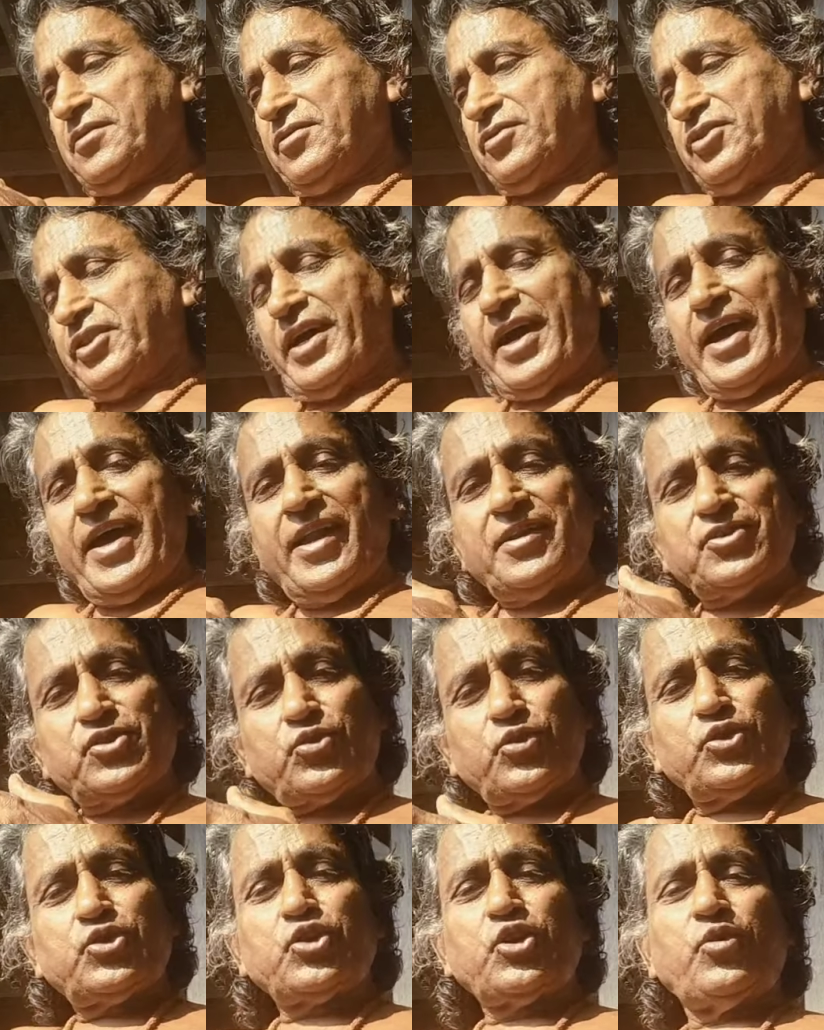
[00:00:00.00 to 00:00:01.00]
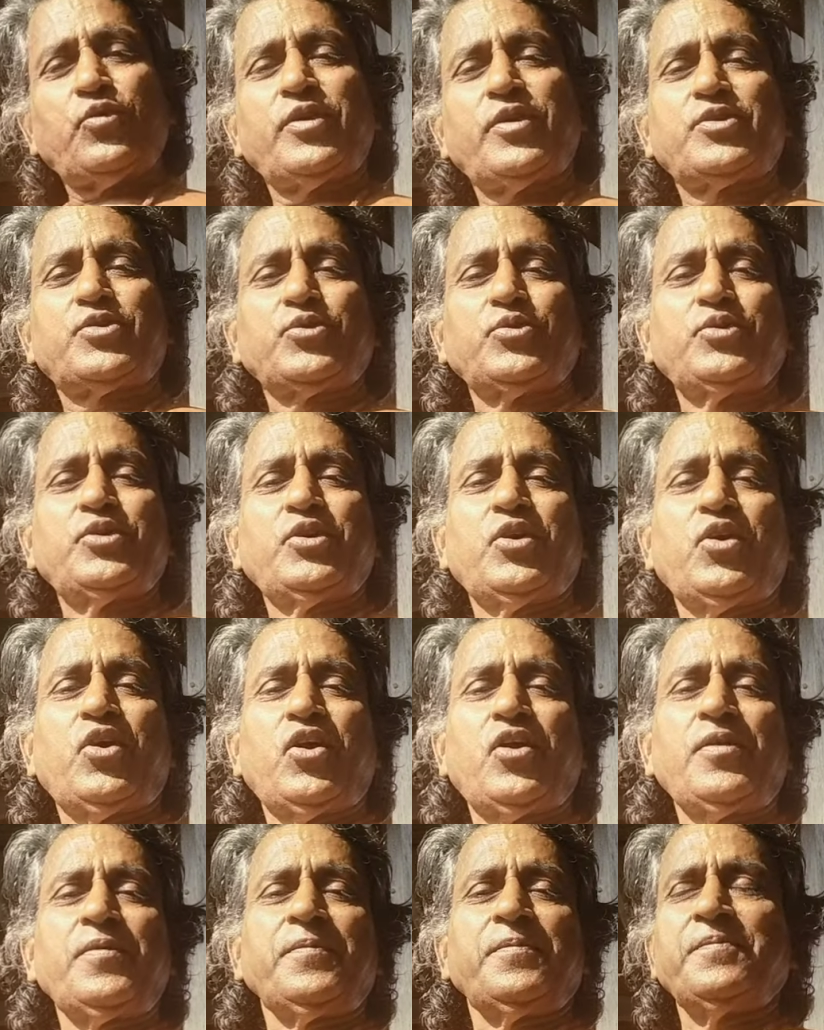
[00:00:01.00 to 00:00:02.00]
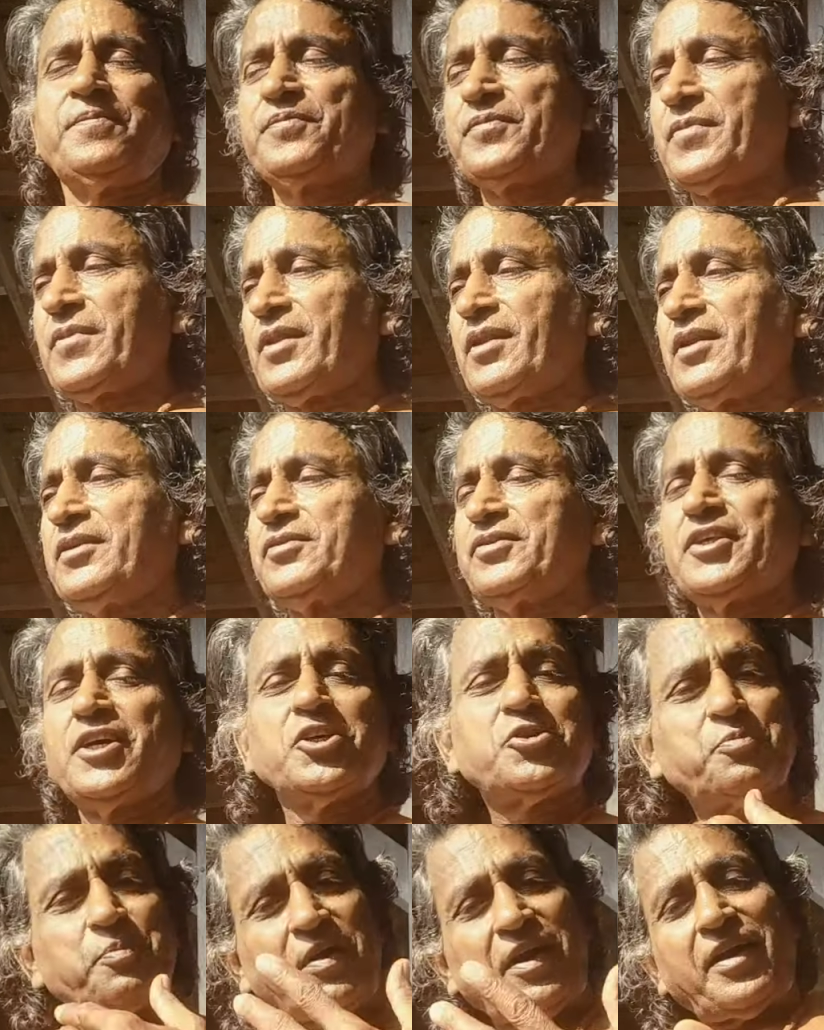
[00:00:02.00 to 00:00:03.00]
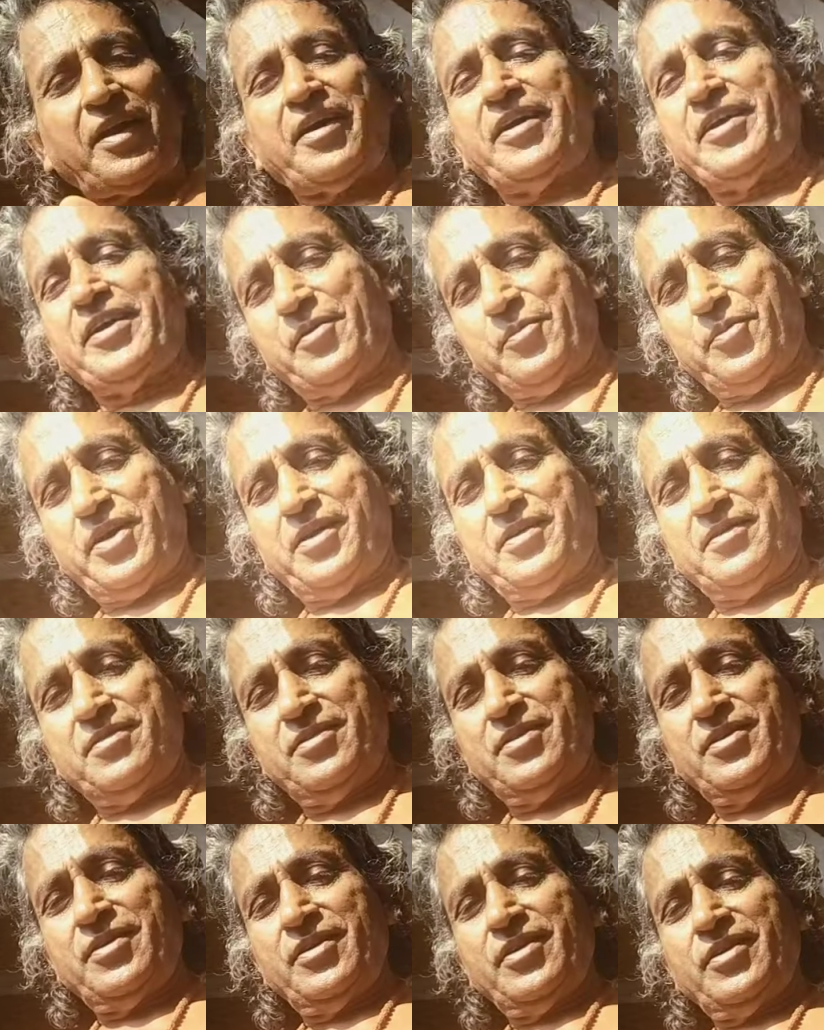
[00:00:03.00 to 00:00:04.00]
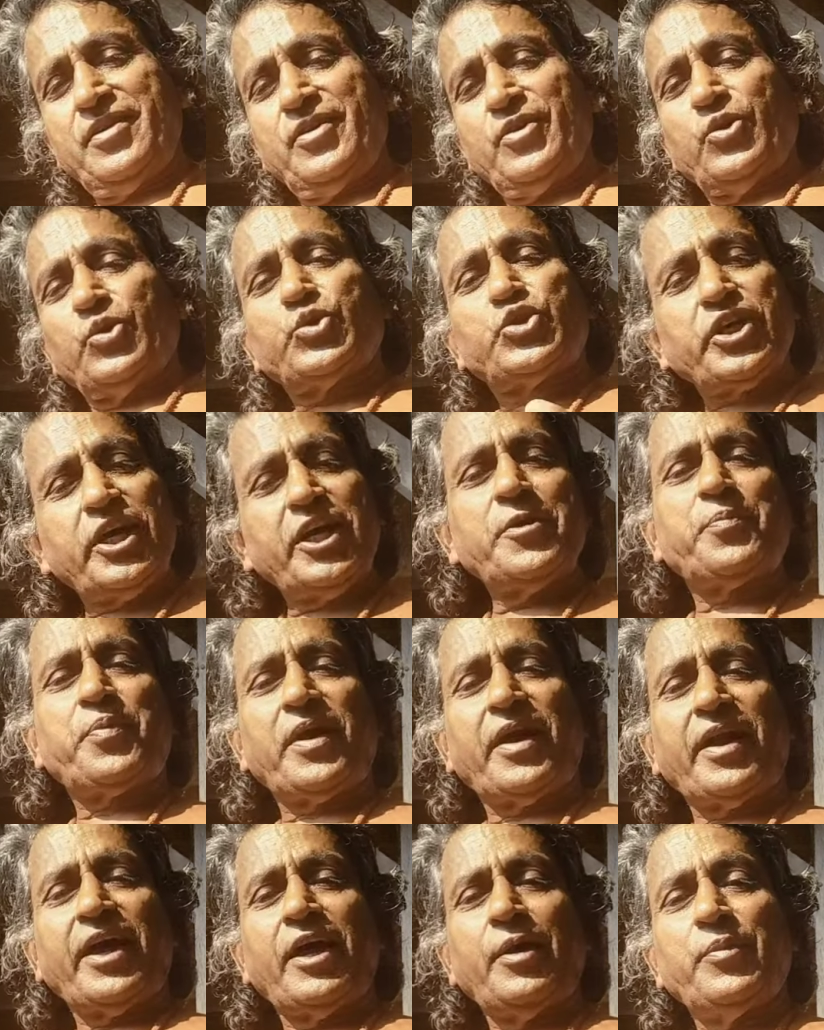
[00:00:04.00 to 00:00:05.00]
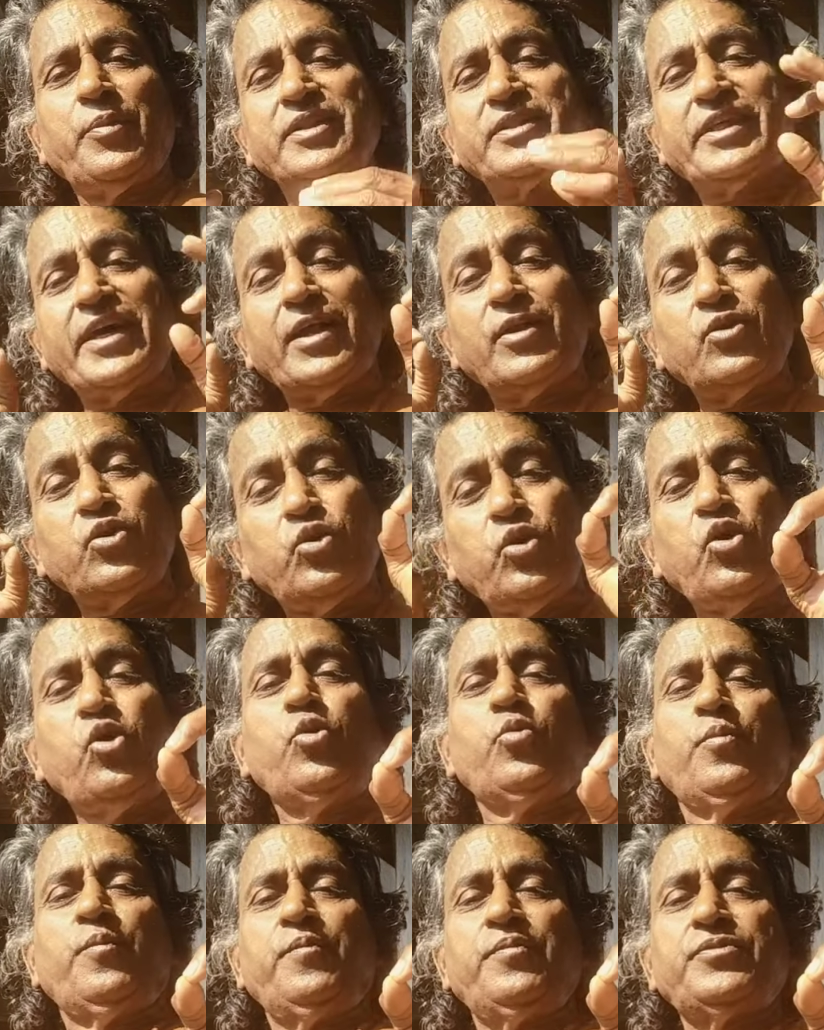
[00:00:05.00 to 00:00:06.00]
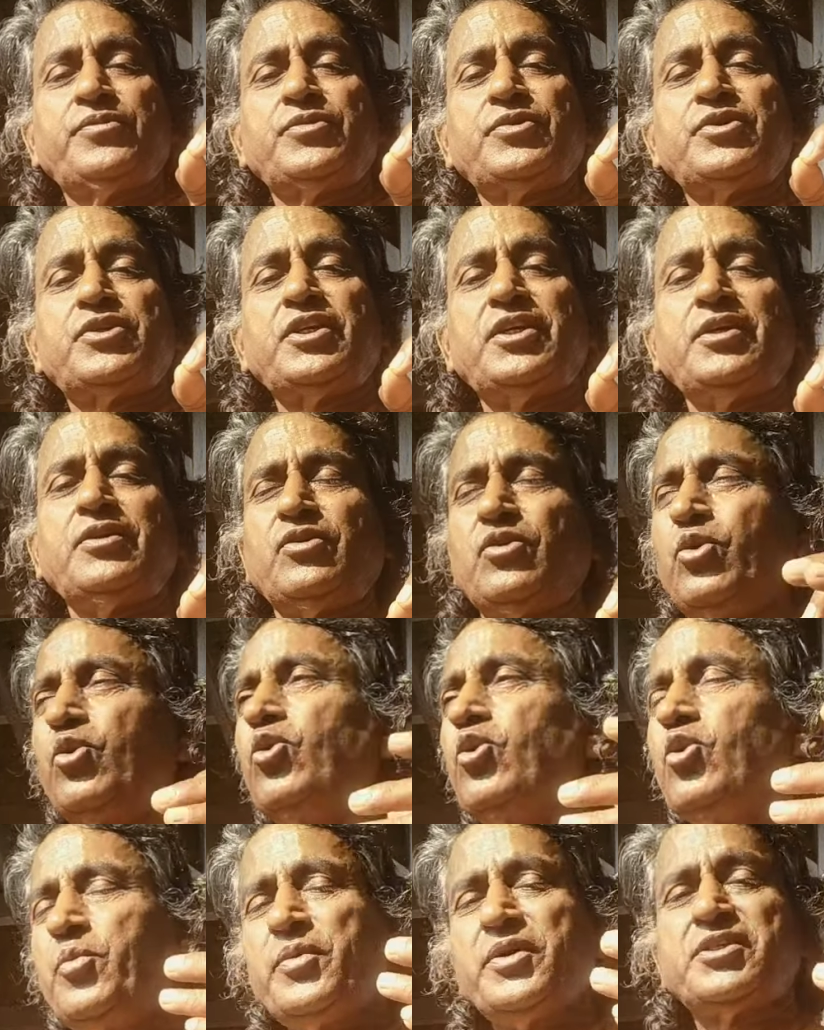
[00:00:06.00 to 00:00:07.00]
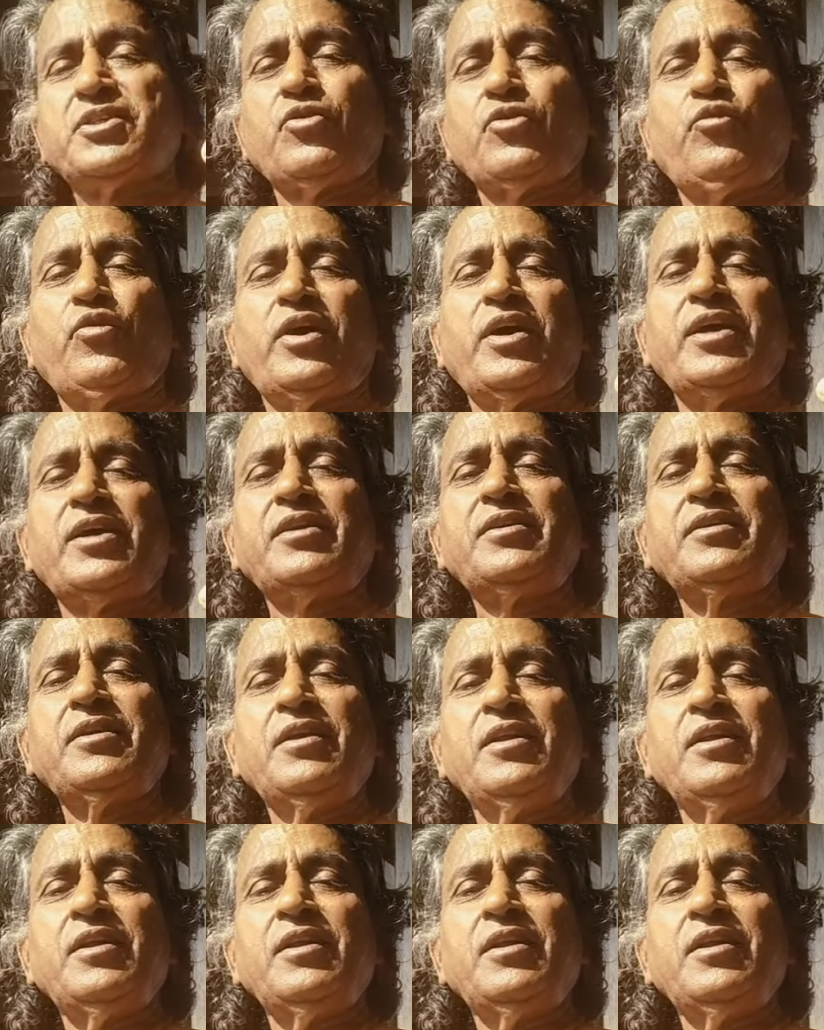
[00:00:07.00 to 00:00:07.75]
Then switch over to your this pranayama, Ujjayi pranayama. Then whom. See, whom is the word.